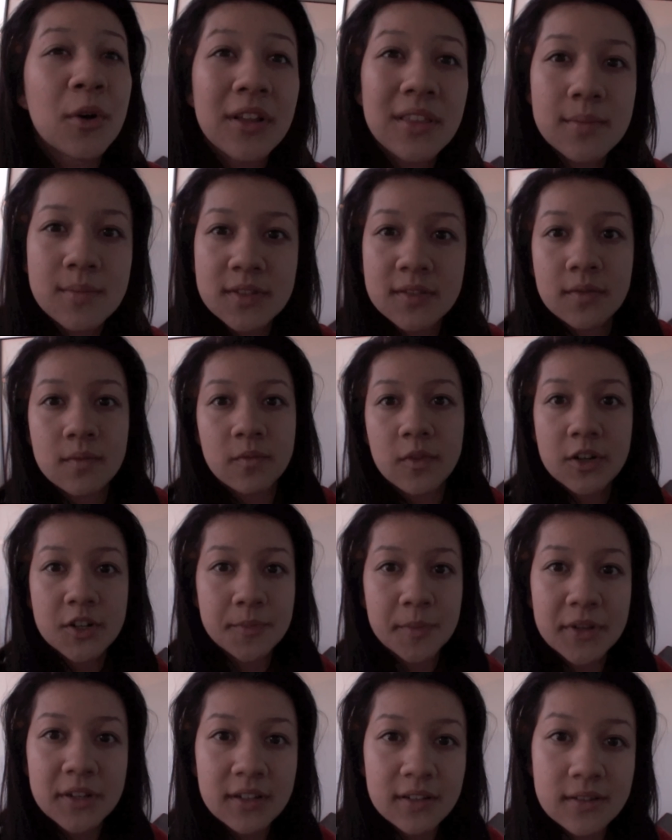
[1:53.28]
One of them is from
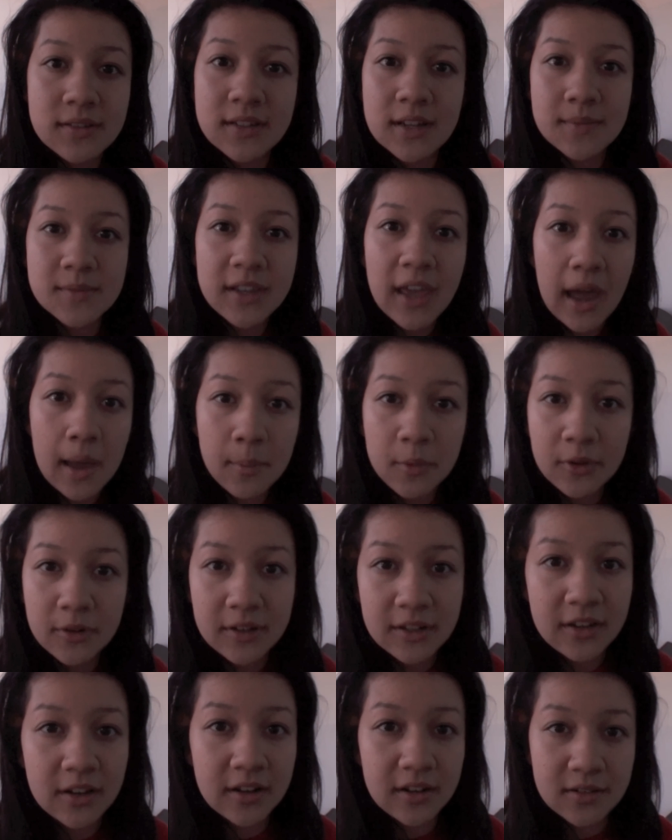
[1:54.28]
Richmond, and his name's Campbell,
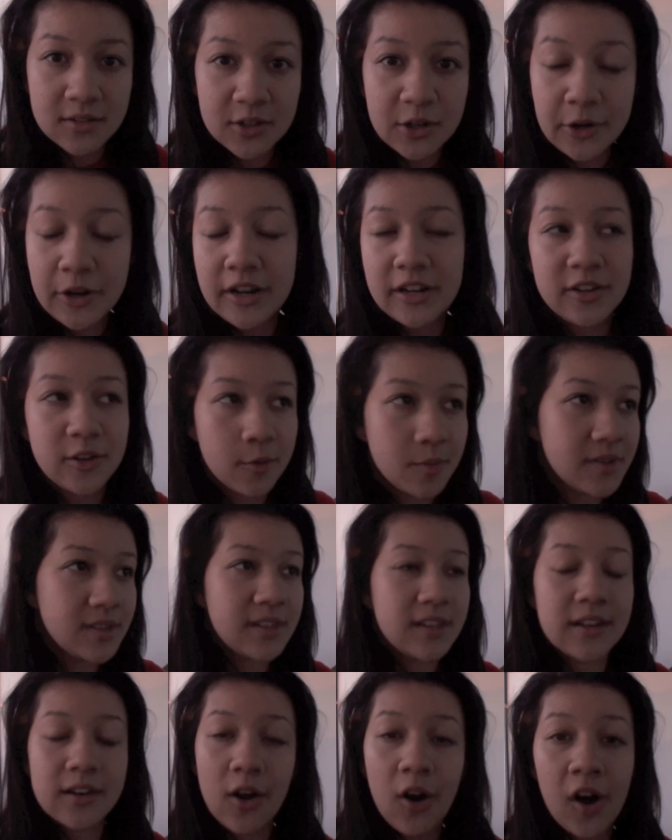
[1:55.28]
and he got a degree in
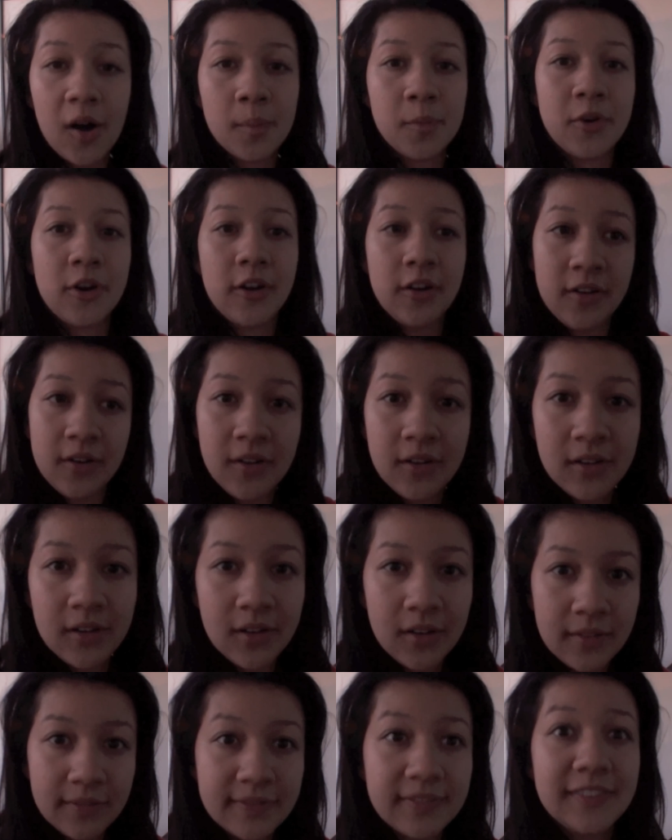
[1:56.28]
UBC in opera.
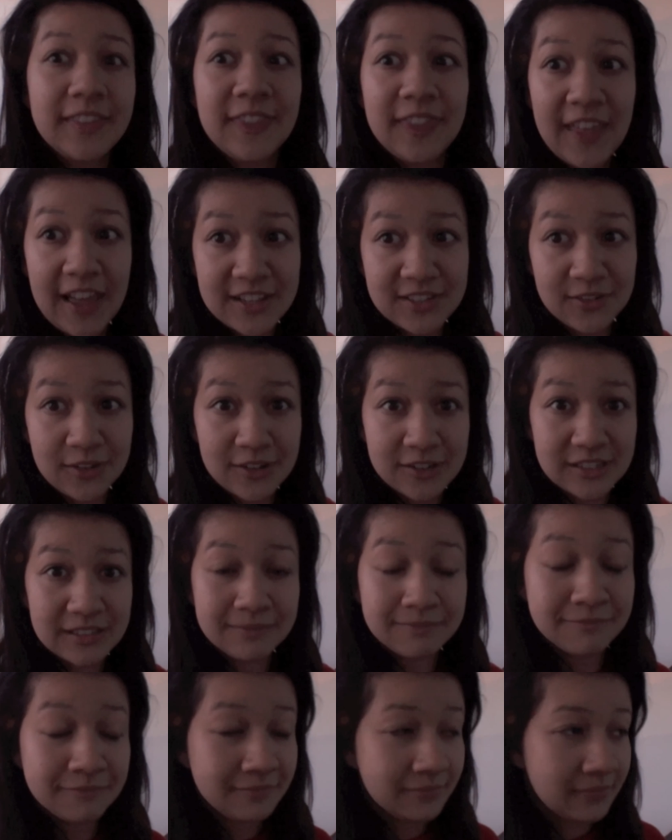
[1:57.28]
That's
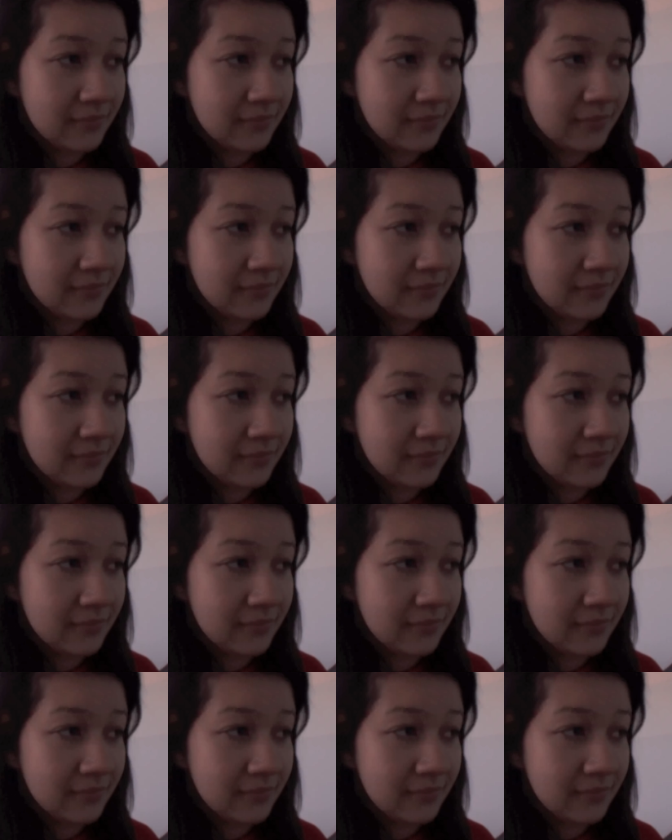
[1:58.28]
awesome.